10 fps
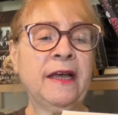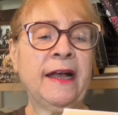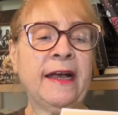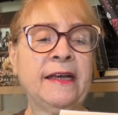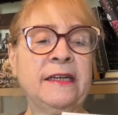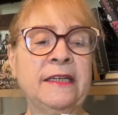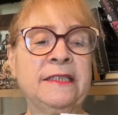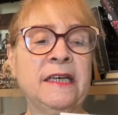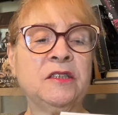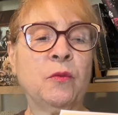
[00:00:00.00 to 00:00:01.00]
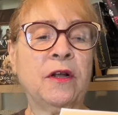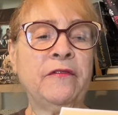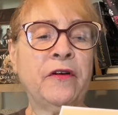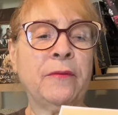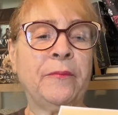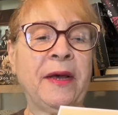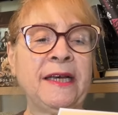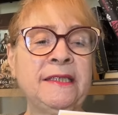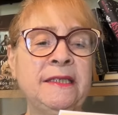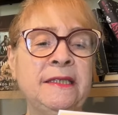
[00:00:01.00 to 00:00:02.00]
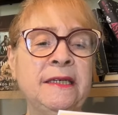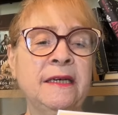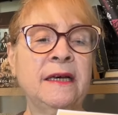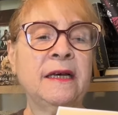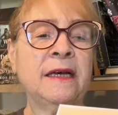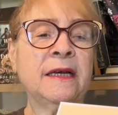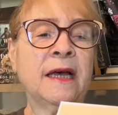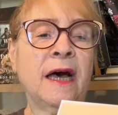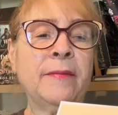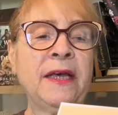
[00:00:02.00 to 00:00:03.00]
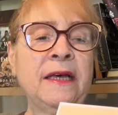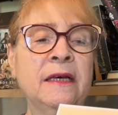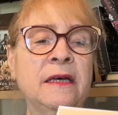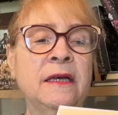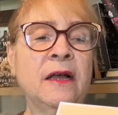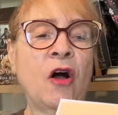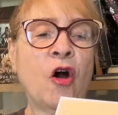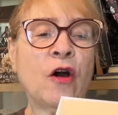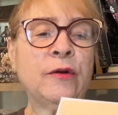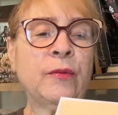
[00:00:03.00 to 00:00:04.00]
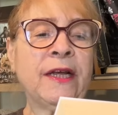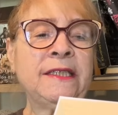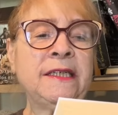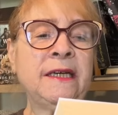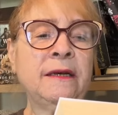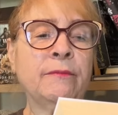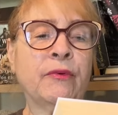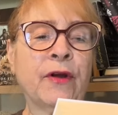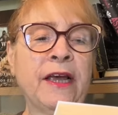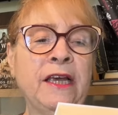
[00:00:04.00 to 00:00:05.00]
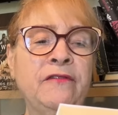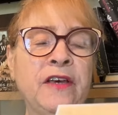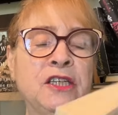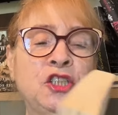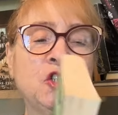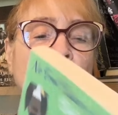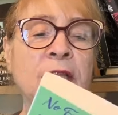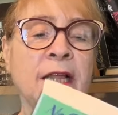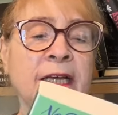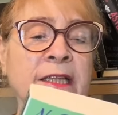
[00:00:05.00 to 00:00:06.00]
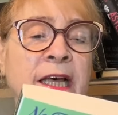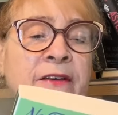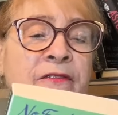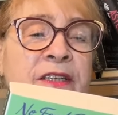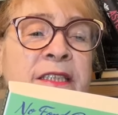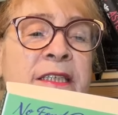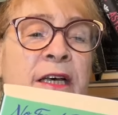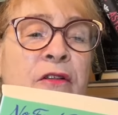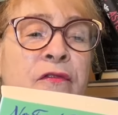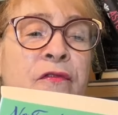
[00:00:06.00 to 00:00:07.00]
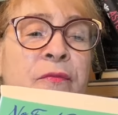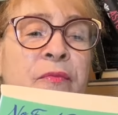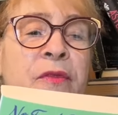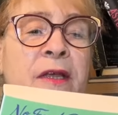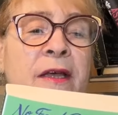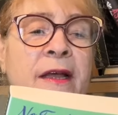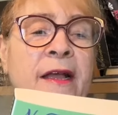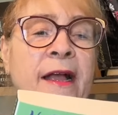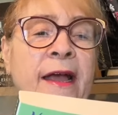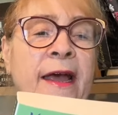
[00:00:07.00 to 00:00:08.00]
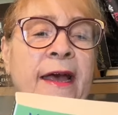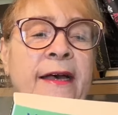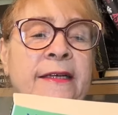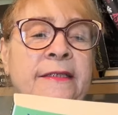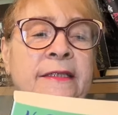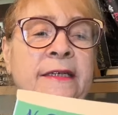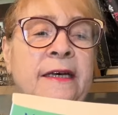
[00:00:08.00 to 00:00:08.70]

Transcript: and it says one of her best, comic, heartrending, brave, in short, like life itself. And